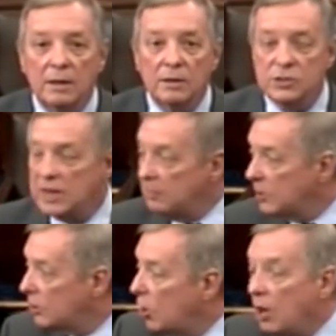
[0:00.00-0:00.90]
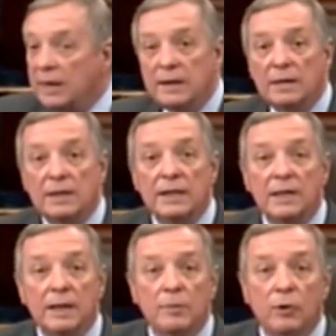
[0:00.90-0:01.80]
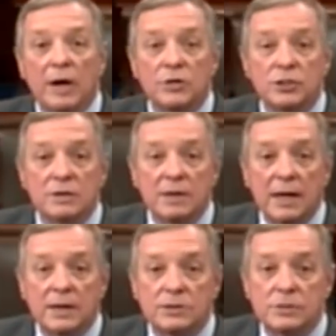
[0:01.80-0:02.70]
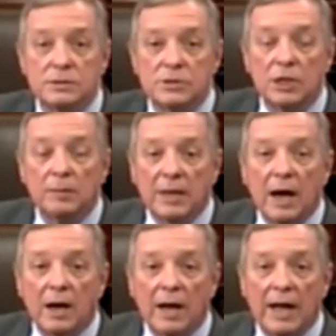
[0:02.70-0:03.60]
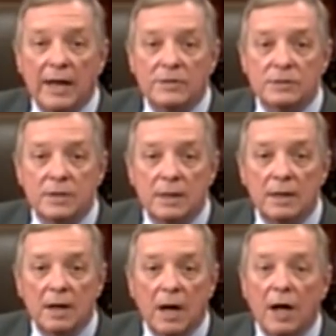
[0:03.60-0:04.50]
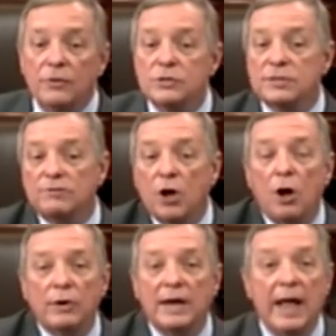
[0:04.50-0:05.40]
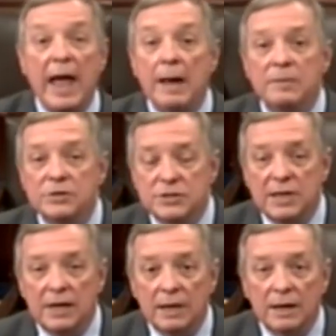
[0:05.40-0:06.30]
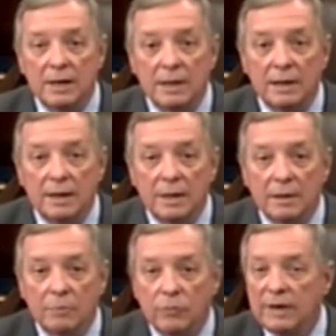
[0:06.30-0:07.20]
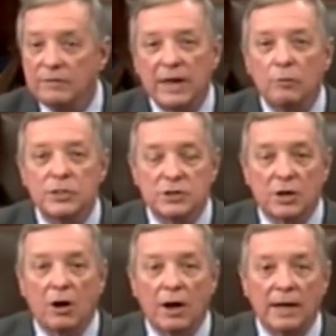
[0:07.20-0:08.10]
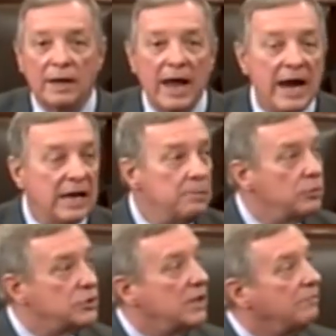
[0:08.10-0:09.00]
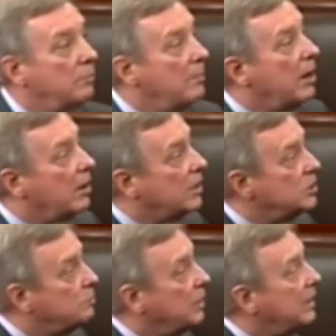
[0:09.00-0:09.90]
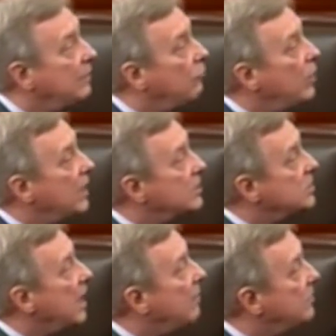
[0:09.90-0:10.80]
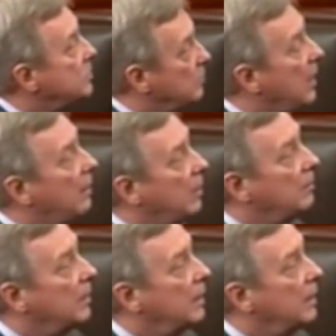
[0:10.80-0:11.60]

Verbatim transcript: Some can call it illegal immigration, as Senator McConnell has. Others have called it amnesty, whatever they wish to call it. 80% of Americans believe we can solve this problem.